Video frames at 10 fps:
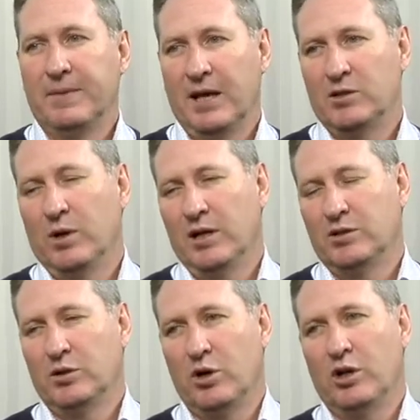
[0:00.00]
as well as
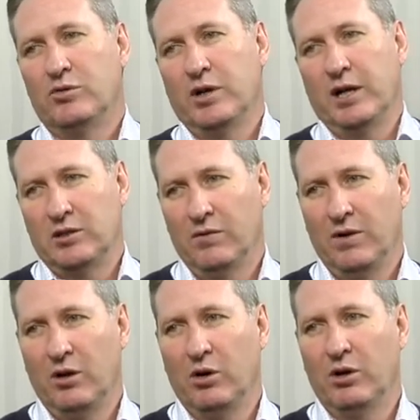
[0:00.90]
to contract over
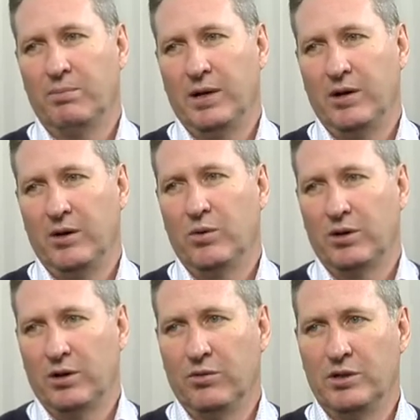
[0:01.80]
a longer period
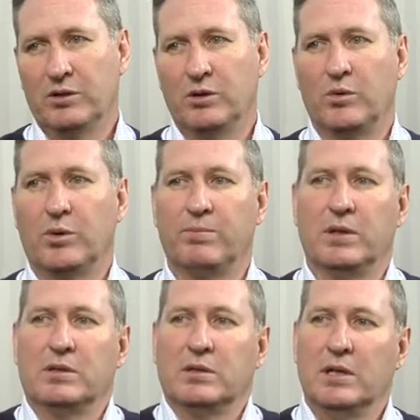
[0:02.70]
with original
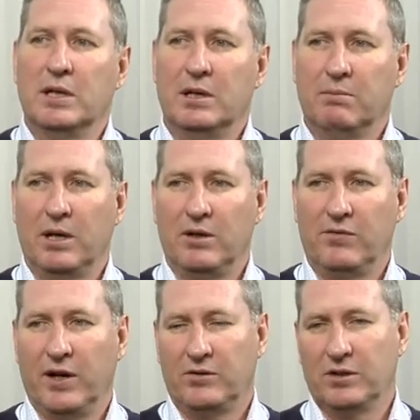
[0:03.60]
equipment
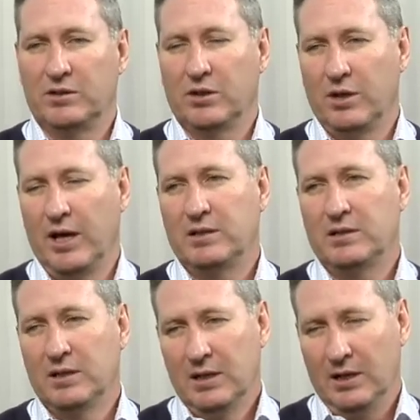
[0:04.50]
manufacturers. So
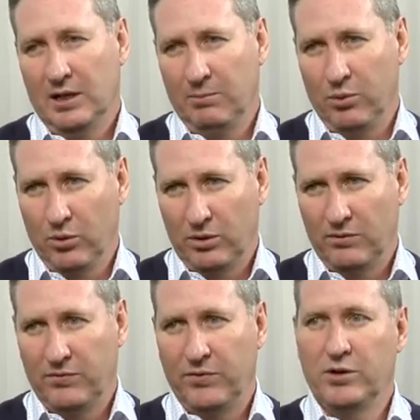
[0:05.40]
that's an
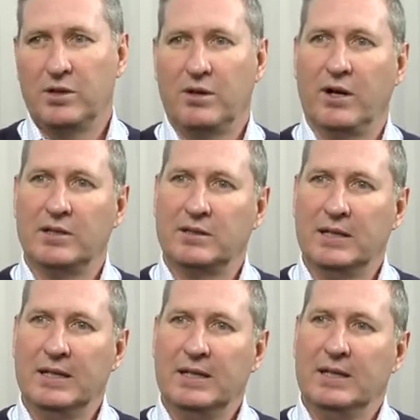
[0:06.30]
important first thrust.
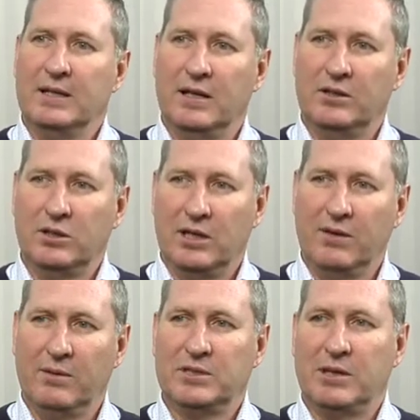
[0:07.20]
Then to give
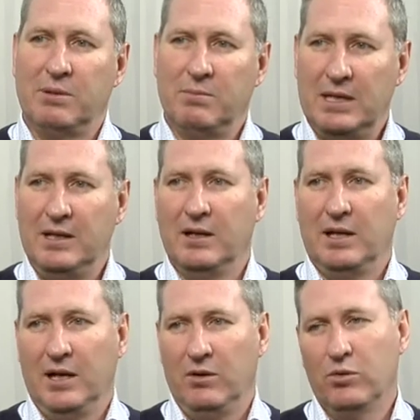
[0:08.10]
them some immediate
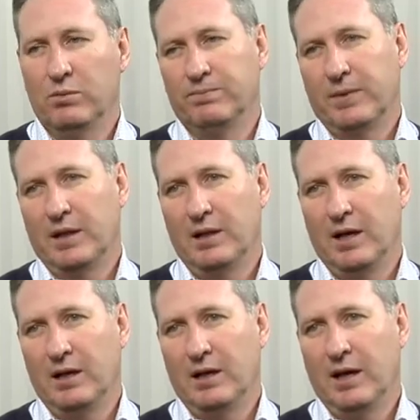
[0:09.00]
headroom.
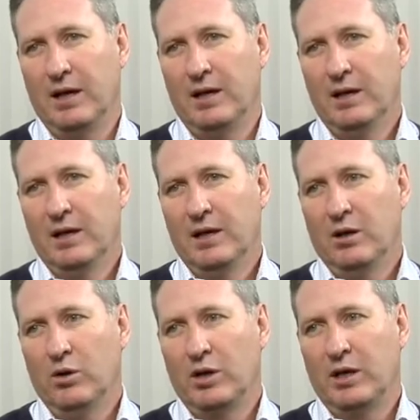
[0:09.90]
They, they
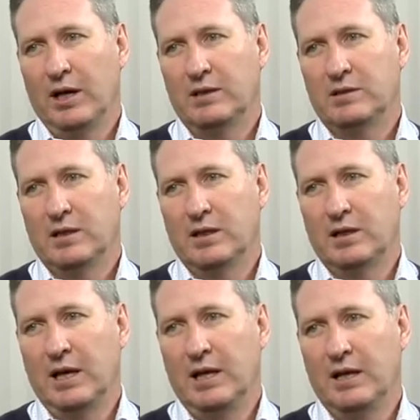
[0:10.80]
looking at uh,
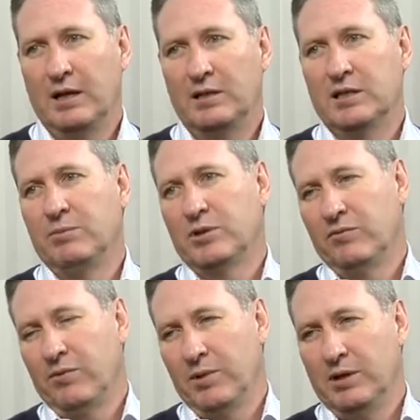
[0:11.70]
getting an exemption
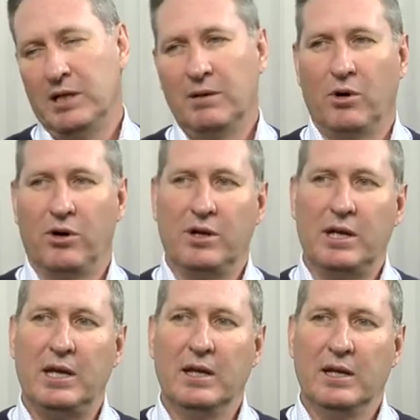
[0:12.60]
from the DMRE